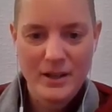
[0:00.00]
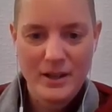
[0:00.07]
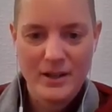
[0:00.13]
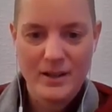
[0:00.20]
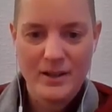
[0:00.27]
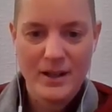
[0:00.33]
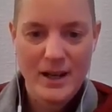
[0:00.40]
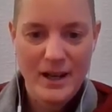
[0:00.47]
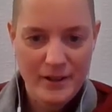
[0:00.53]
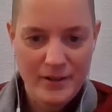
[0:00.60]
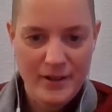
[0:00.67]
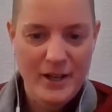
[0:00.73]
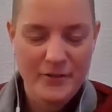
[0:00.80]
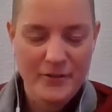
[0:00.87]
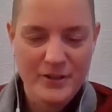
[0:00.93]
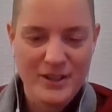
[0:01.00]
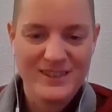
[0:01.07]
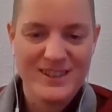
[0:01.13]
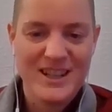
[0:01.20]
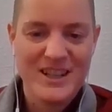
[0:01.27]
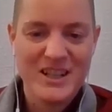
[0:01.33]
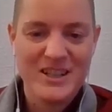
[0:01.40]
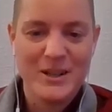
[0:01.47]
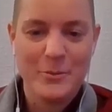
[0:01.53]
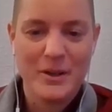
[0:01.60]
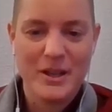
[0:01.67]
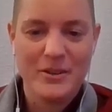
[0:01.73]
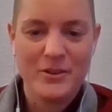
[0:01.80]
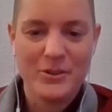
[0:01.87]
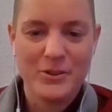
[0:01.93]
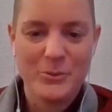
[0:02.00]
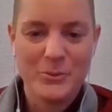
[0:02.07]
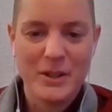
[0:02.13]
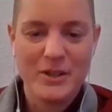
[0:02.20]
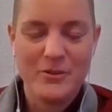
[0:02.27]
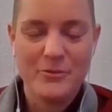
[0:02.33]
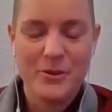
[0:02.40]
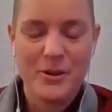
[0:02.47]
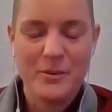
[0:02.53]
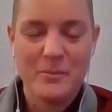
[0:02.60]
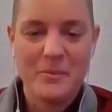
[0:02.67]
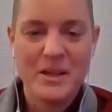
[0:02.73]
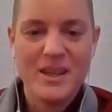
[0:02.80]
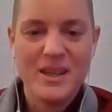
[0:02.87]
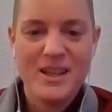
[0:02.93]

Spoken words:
I've decided that we're going to read from